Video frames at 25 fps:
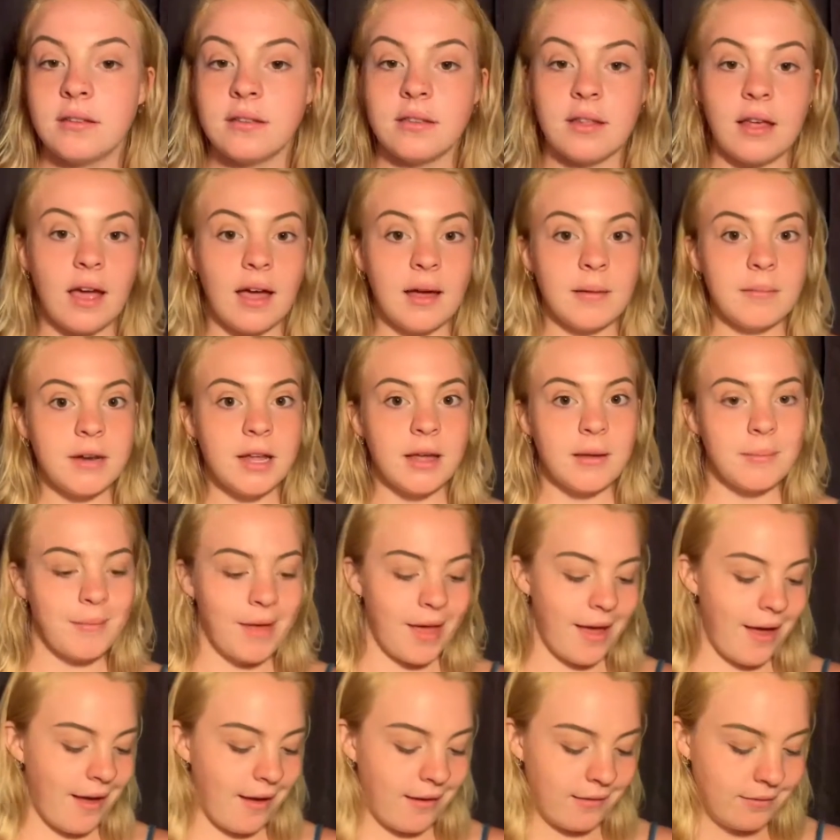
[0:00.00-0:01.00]
See, I'm not
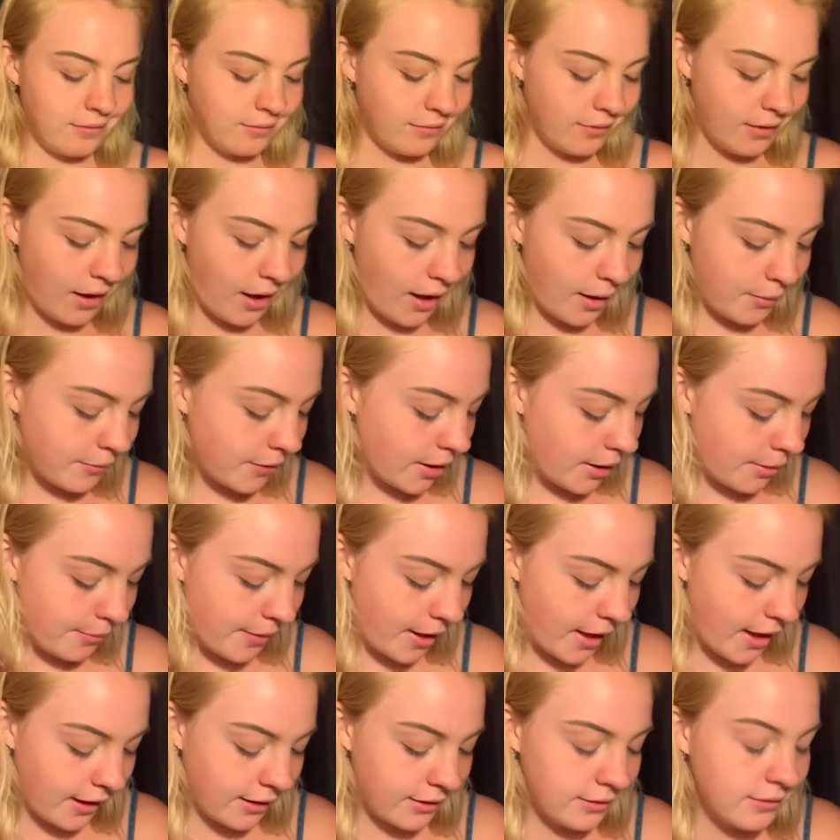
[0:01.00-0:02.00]
mad. I'm not
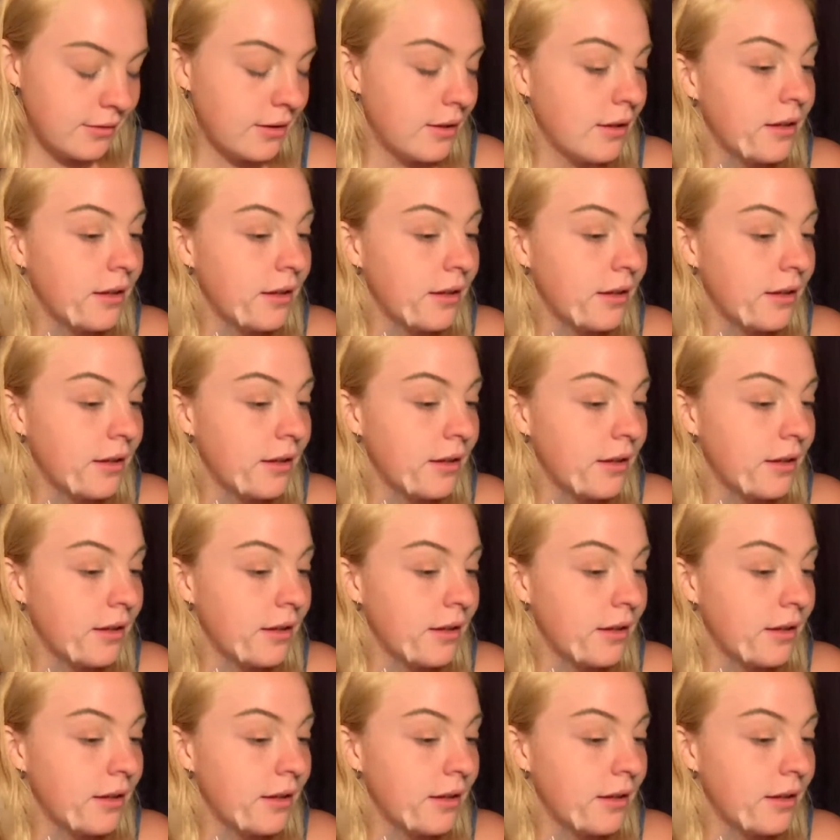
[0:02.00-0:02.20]
mad.